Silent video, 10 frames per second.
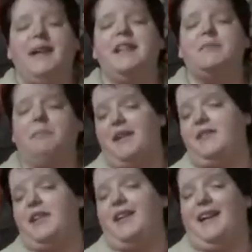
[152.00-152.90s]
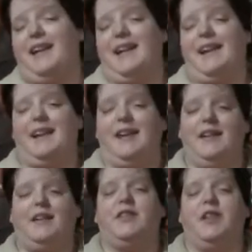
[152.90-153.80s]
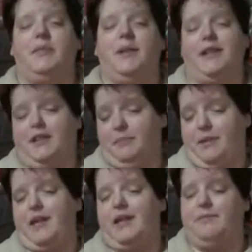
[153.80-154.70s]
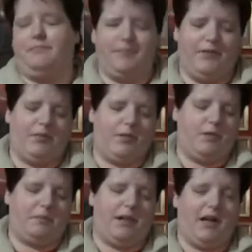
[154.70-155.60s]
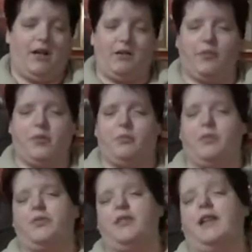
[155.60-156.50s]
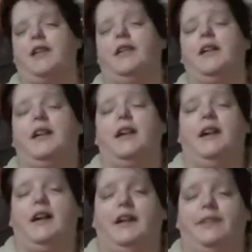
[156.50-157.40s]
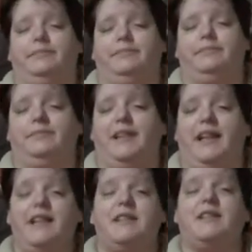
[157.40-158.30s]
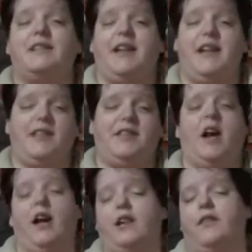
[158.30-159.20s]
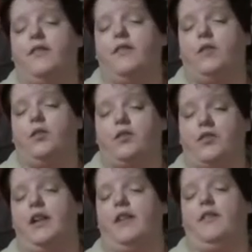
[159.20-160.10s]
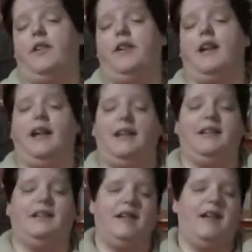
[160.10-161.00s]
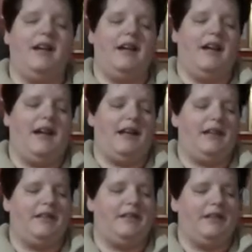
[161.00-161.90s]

it's basically the Terminator, played, of course, by Arnold Schwarzenegger. It's his hunt for Sarah and